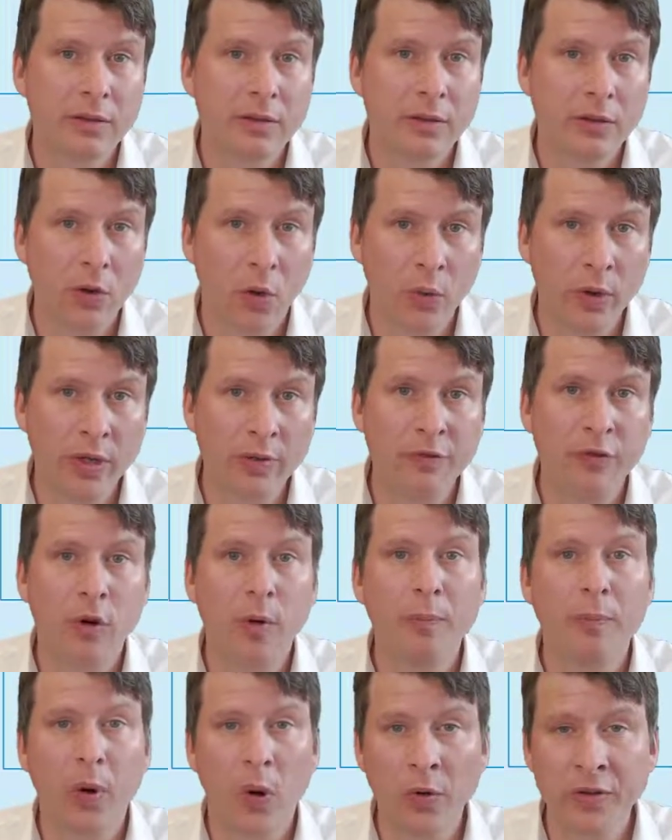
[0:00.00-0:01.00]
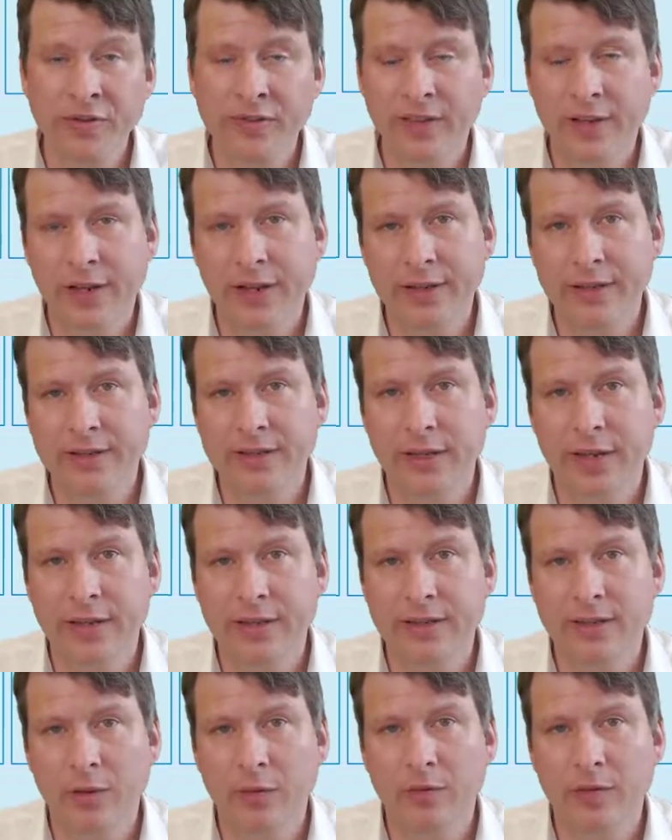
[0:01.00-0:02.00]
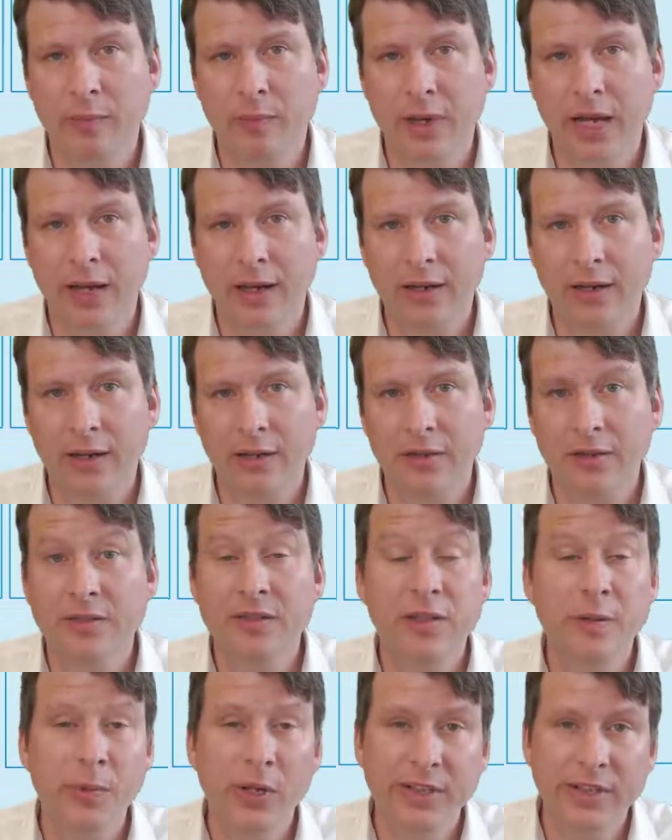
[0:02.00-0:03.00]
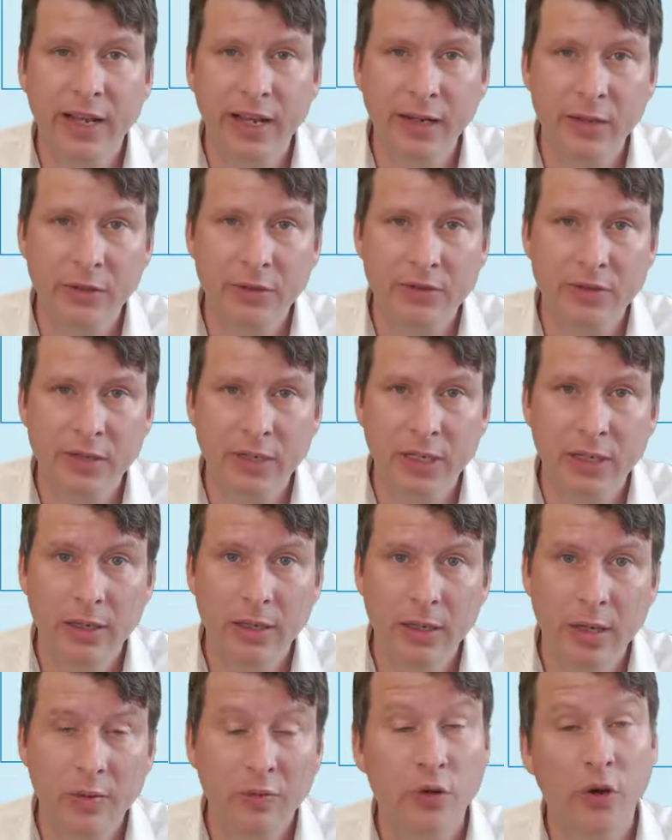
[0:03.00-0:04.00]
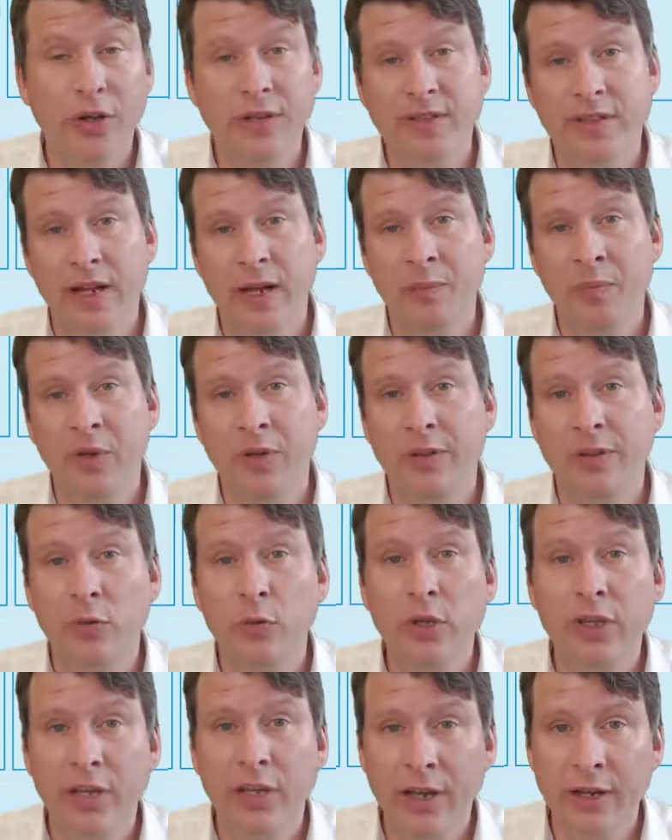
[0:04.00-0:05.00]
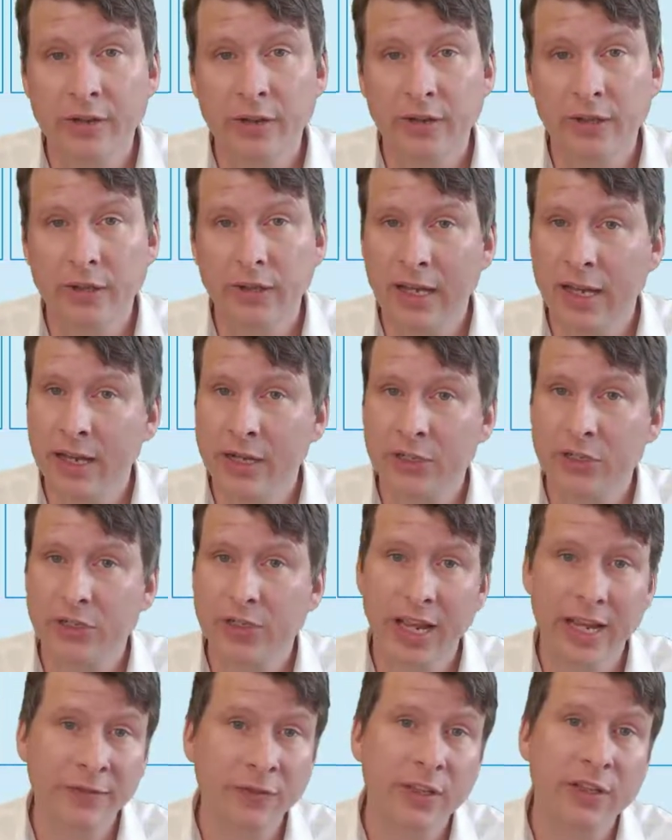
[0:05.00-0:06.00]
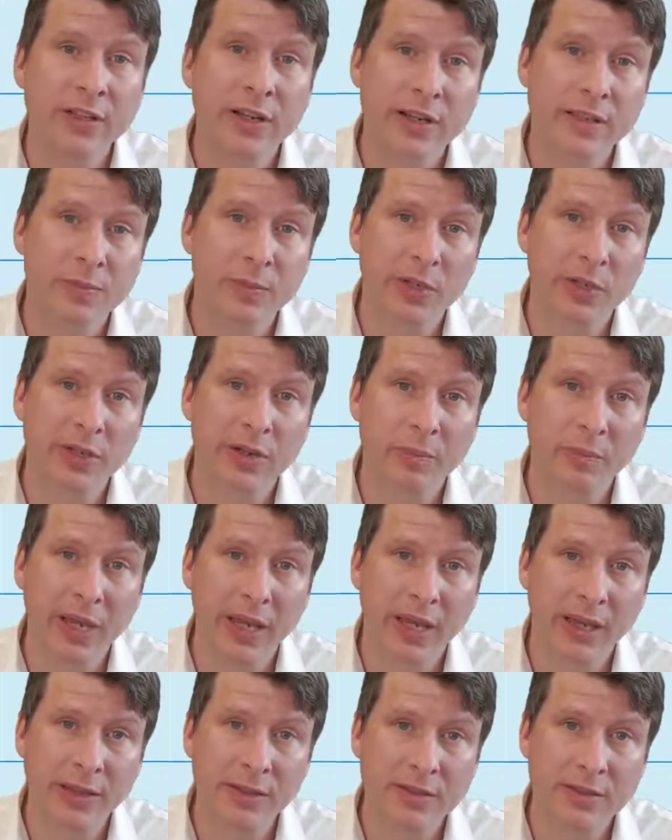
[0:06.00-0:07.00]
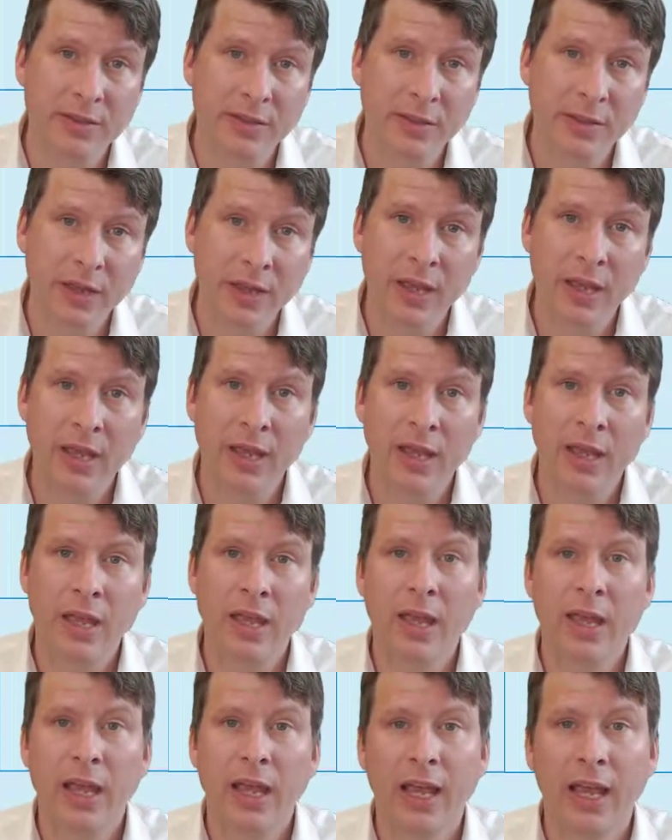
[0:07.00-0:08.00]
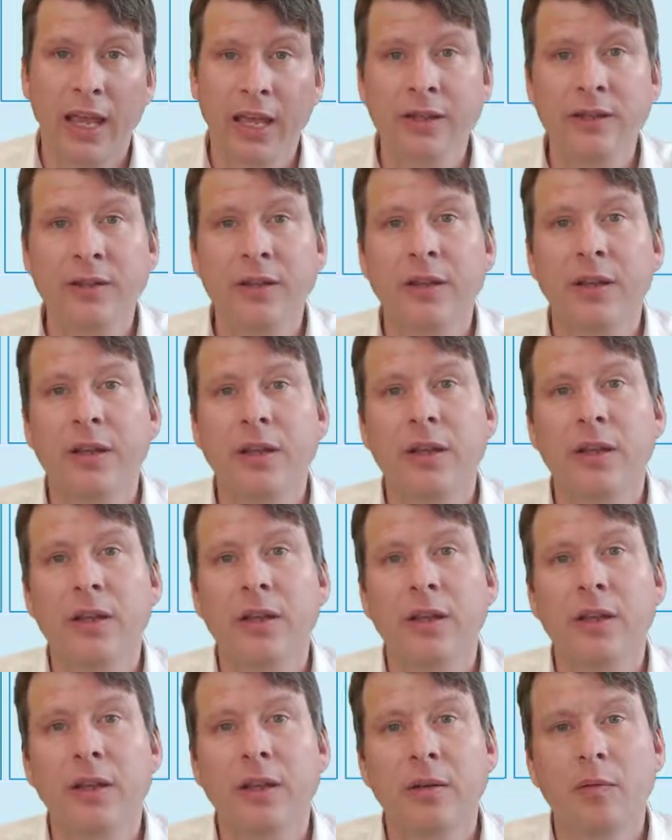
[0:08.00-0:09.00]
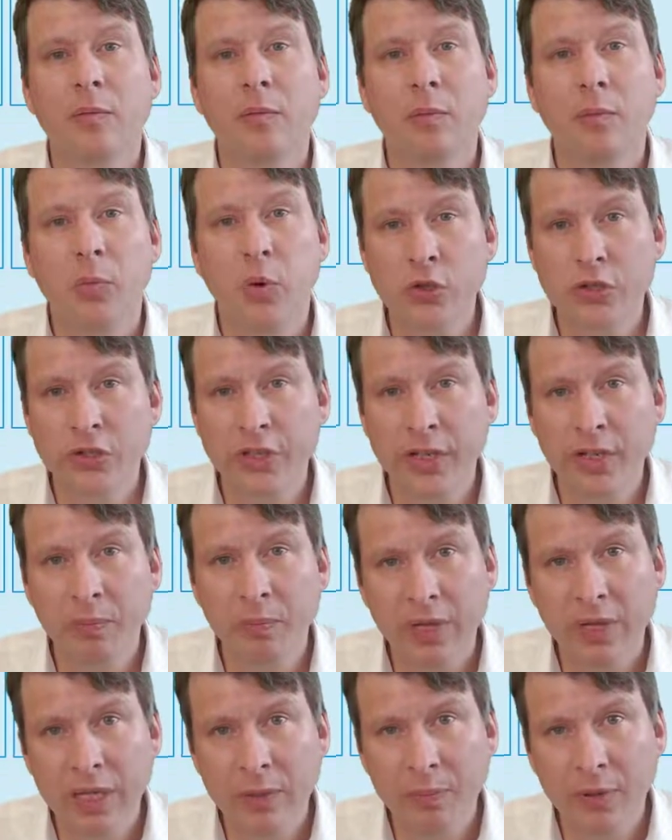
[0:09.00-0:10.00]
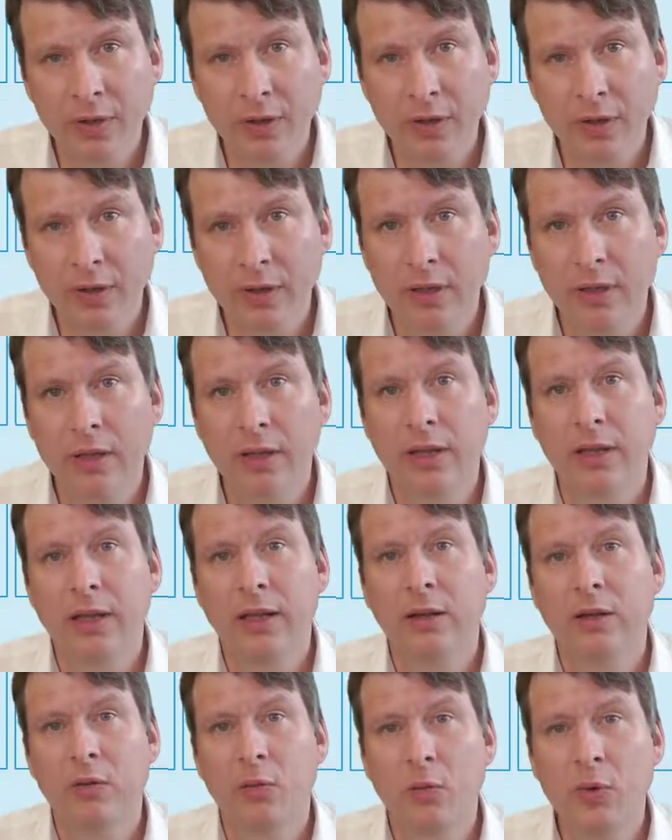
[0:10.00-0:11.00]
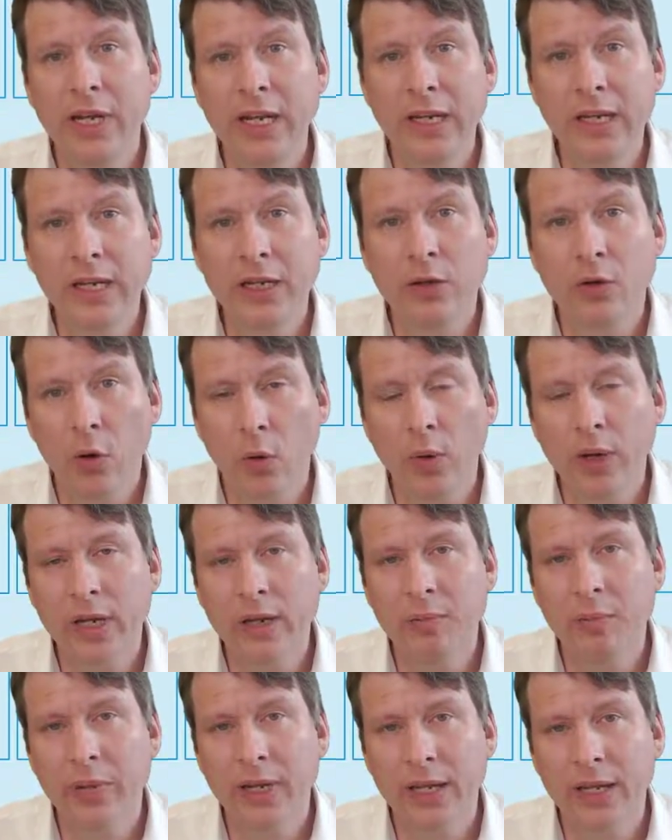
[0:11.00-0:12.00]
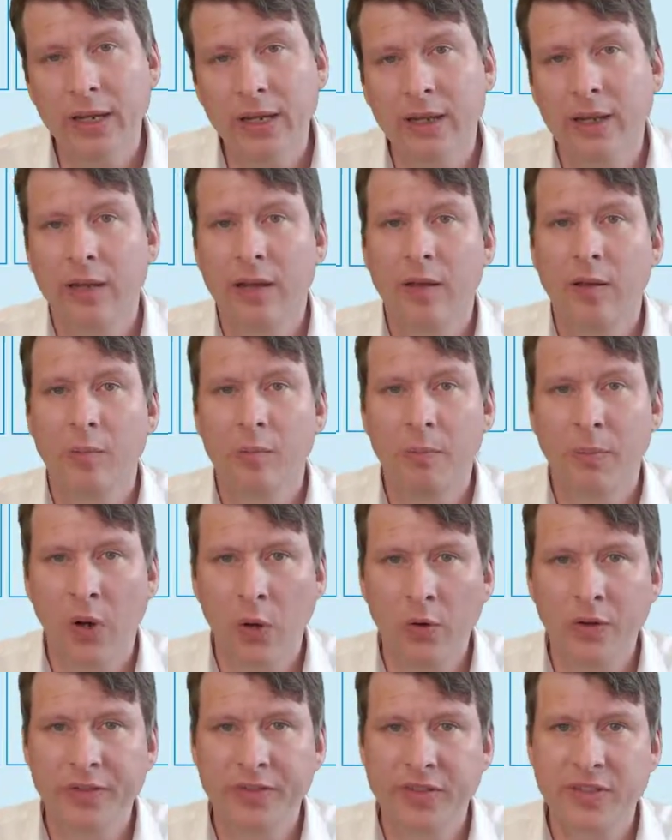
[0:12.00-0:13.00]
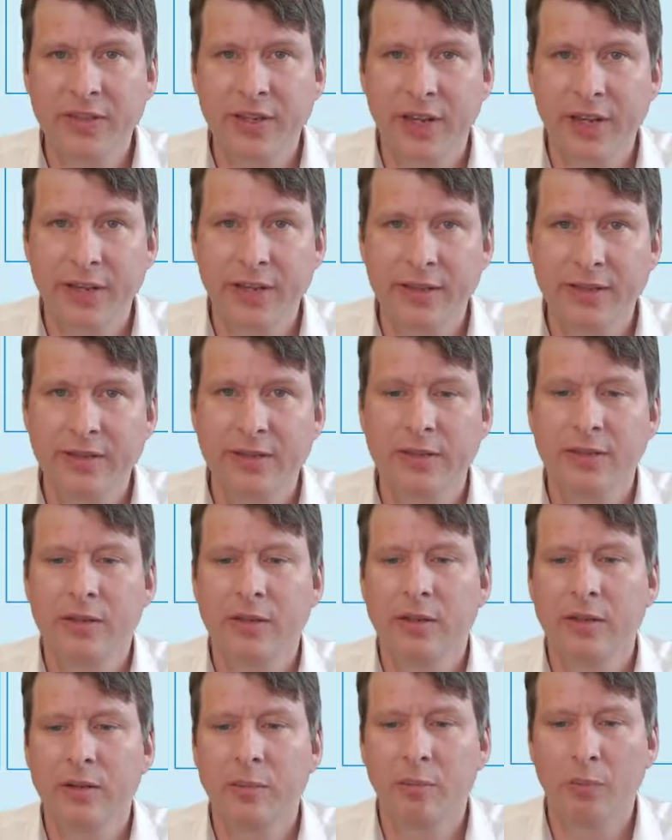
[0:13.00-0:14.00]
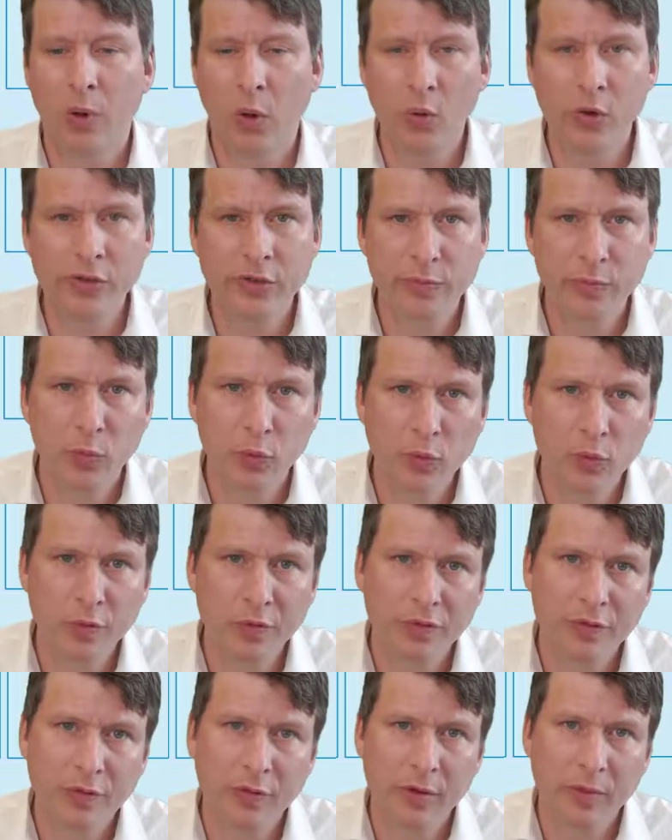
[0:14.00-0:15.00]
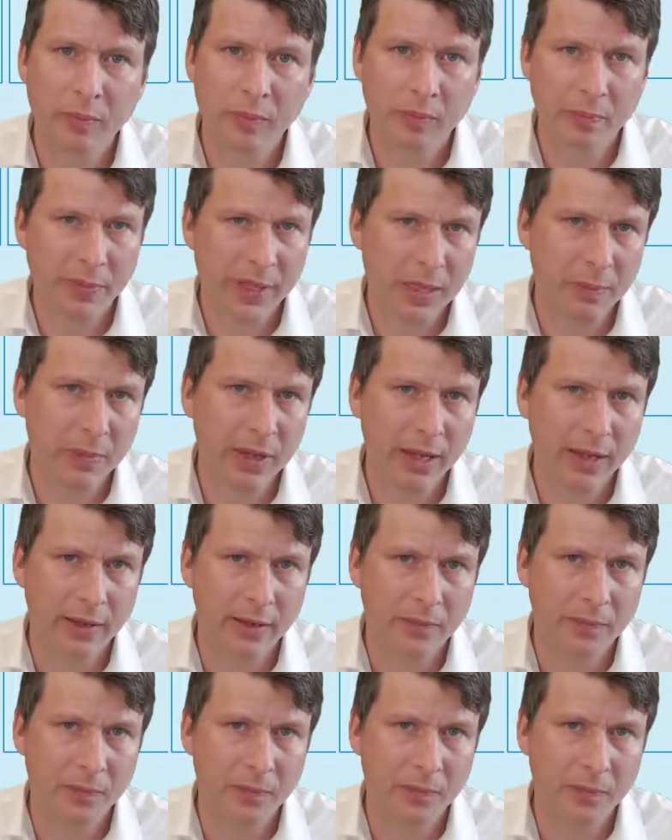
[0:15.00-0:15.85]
going for both sides of the market simultaneously. For example, through large advertisement campaigns and pushing people really go in big, both sides, bold move, Big Bang.